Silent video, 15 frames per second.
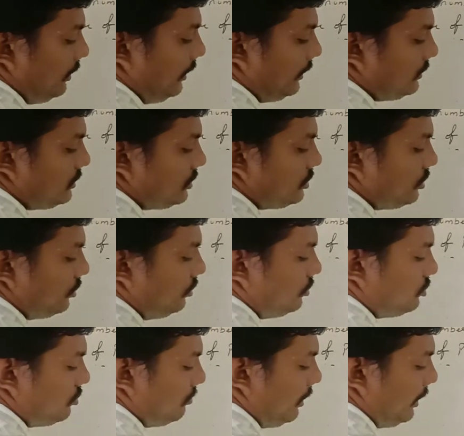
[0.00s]
x is
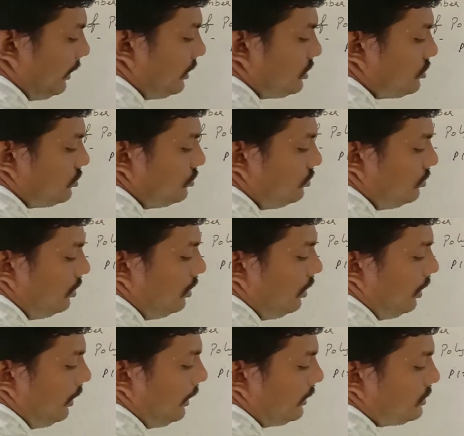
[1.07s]
equals to minus 2
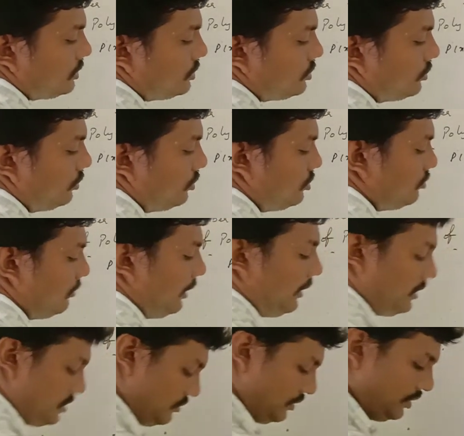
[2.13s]
and x is equals to
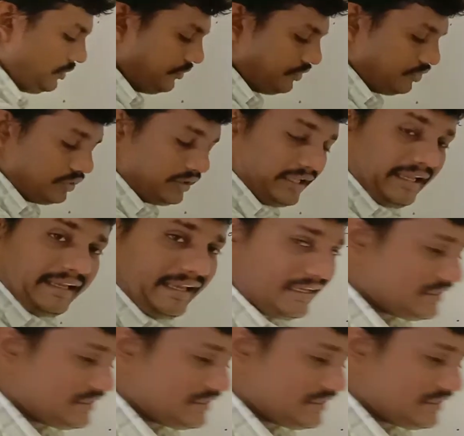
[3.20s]
minus 1. If you take